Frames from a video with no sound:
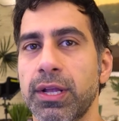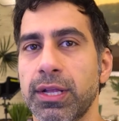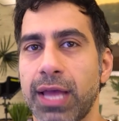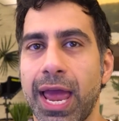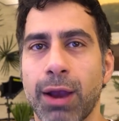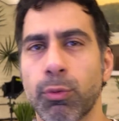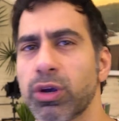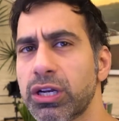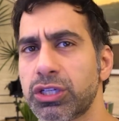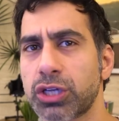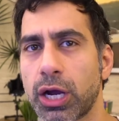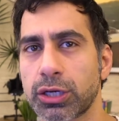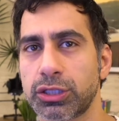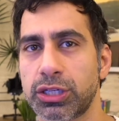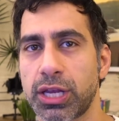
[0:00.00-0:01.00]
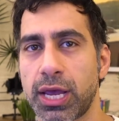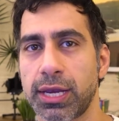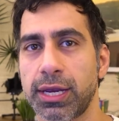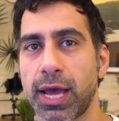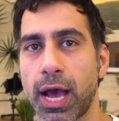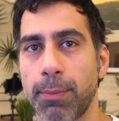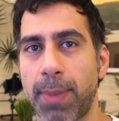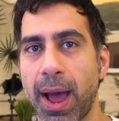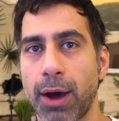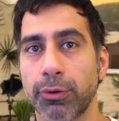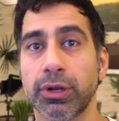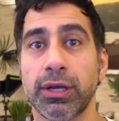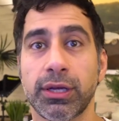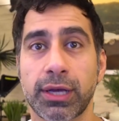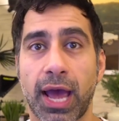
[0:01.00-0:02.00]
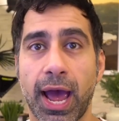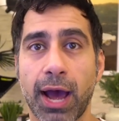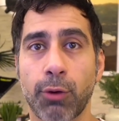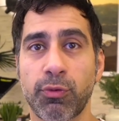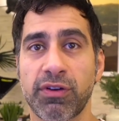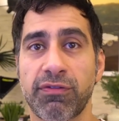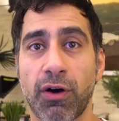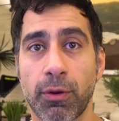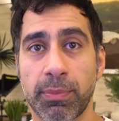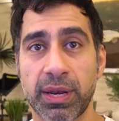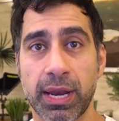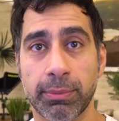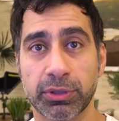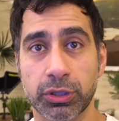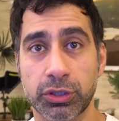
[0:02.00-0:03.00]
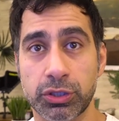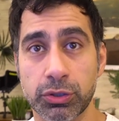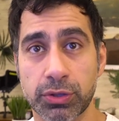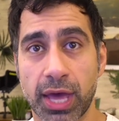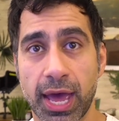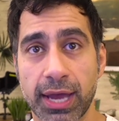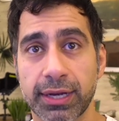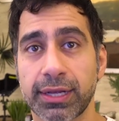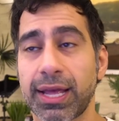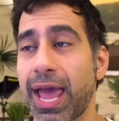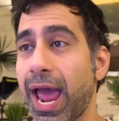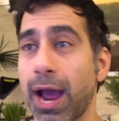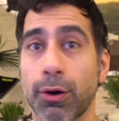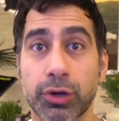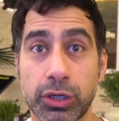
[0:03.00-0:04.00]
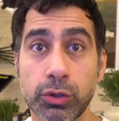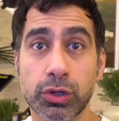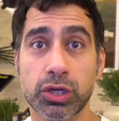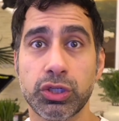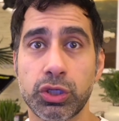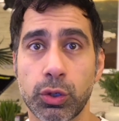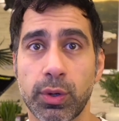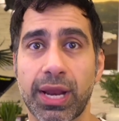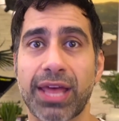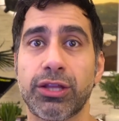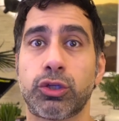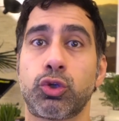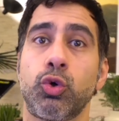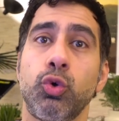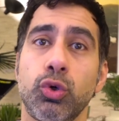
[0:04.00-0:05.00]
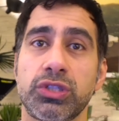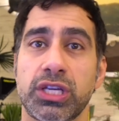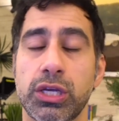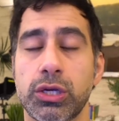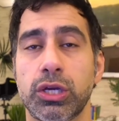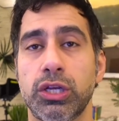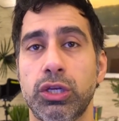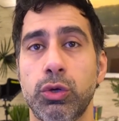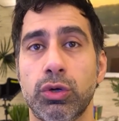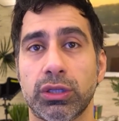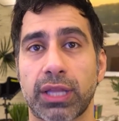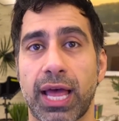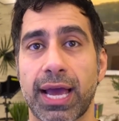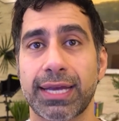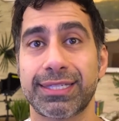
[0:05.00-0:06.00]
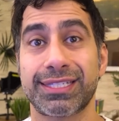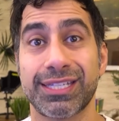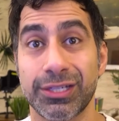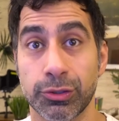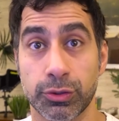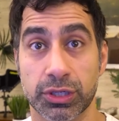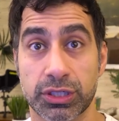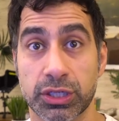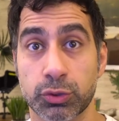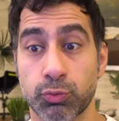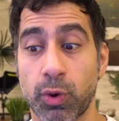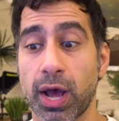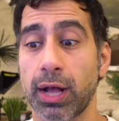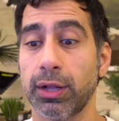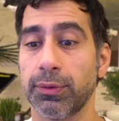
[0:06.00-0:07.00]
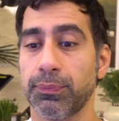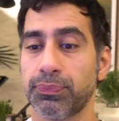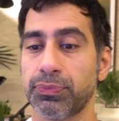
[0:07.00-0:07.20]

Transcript: And we're going to talk today about how we've all been able to do that, how you can do it, and the tools that you can utilize to do this as well.